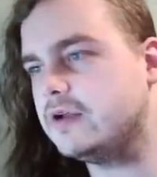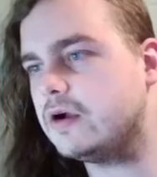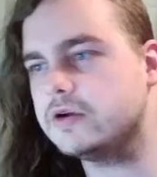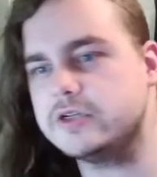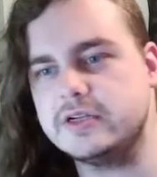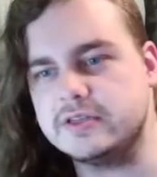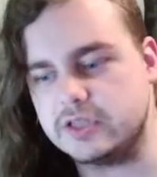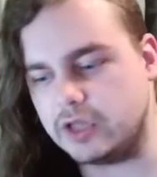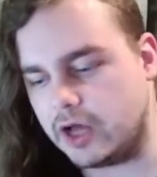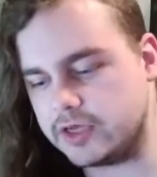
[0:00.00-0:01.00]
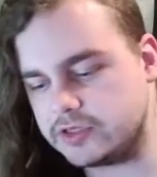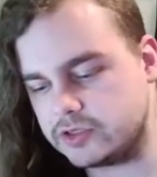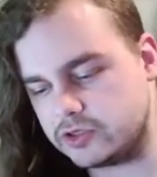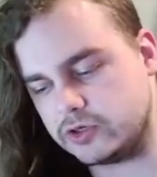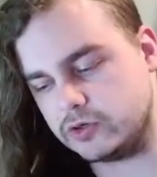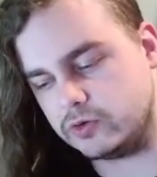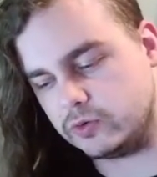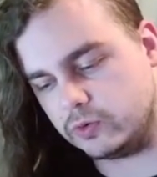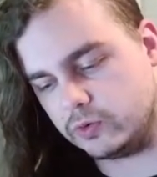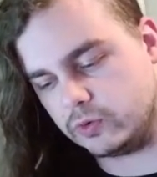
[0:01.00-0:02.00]
RNG has lost
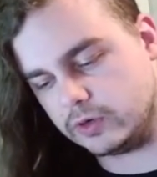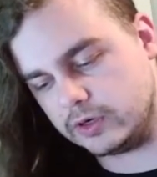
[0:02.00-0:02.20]
to,